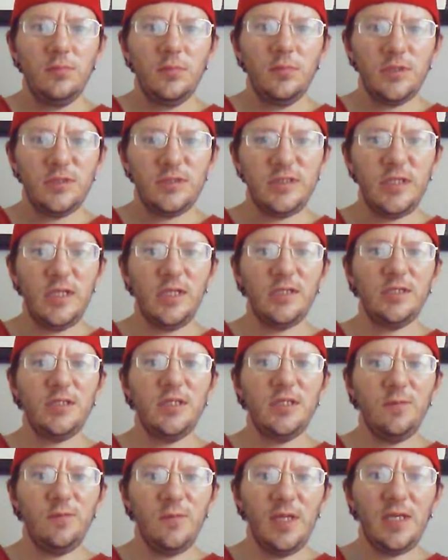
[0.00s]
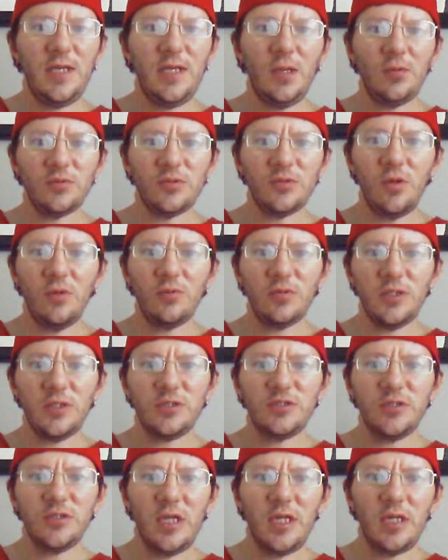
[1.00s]
60 videos on
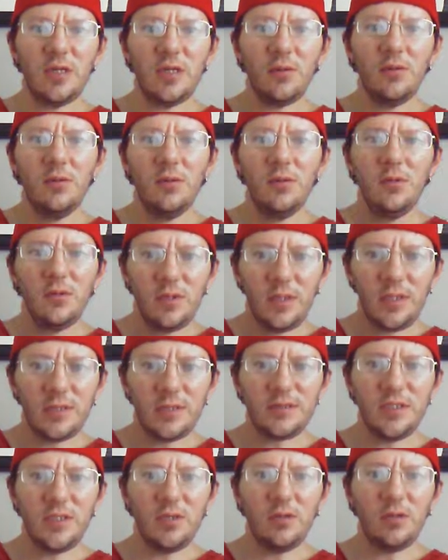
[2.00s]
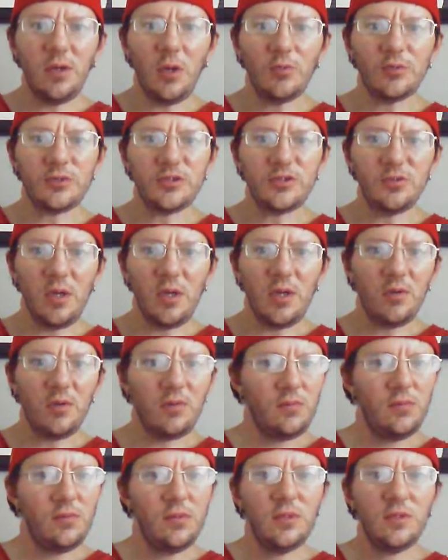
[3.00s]
this channel and still going strong.
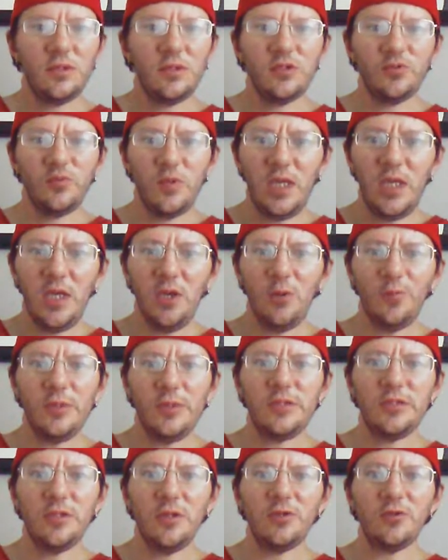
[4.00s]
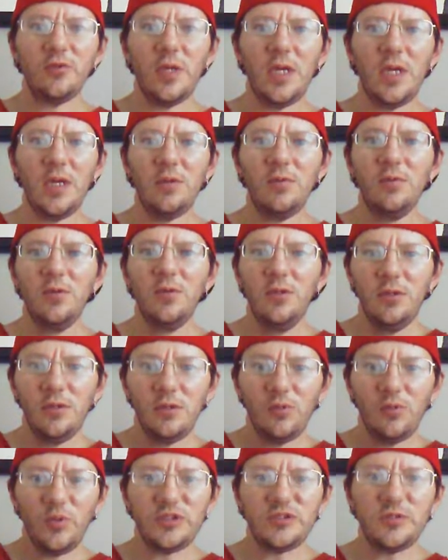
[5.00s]
Because we help each other out.
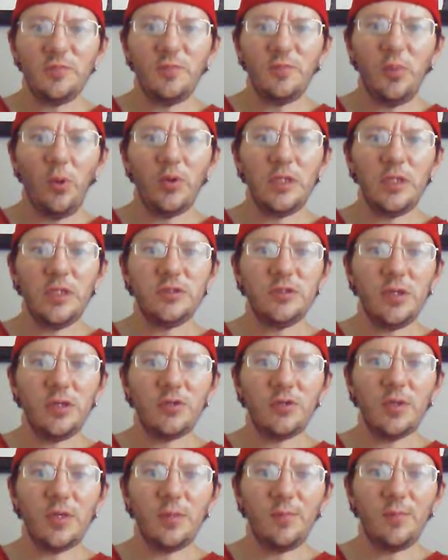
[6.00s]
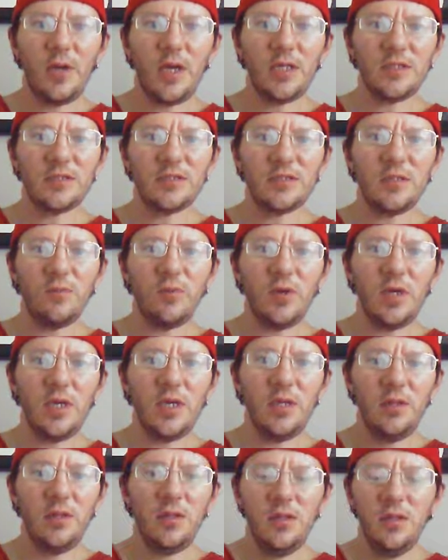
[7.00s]
We support each other in a positive
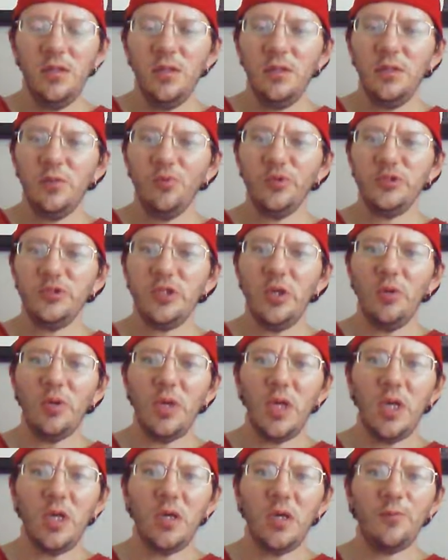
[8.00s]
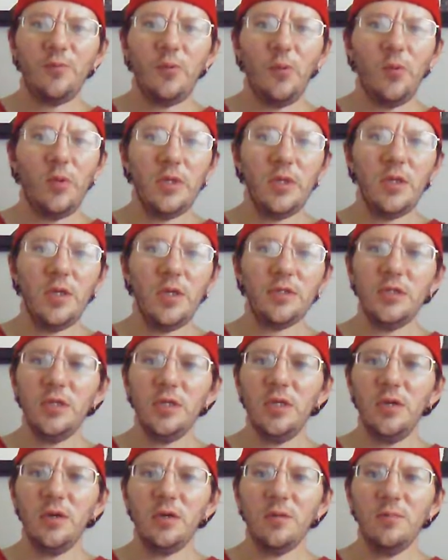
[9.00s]
way. We show love for one another,
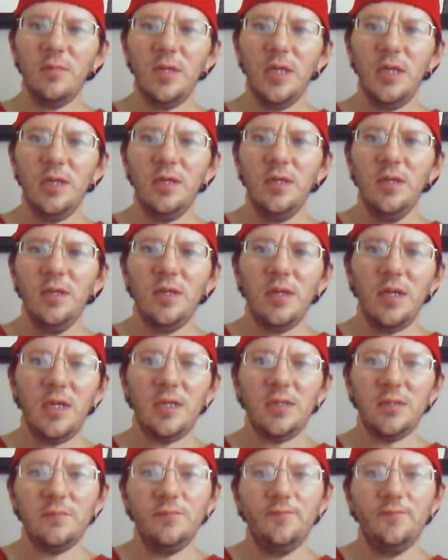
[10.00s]
you know what I mean? And